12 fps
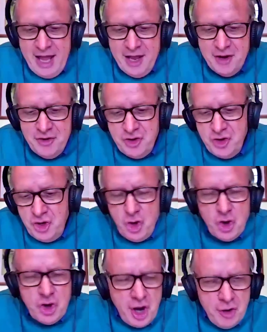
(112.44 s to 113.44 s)
and your
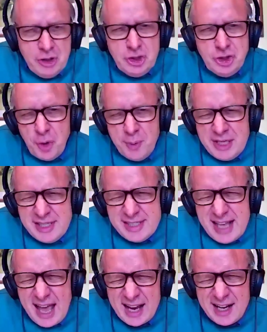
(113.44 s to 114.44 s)
current job
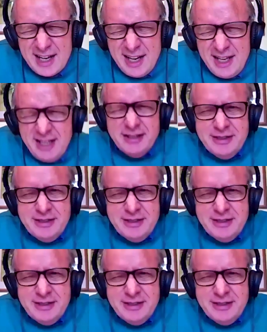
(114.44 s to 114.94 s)
exactly?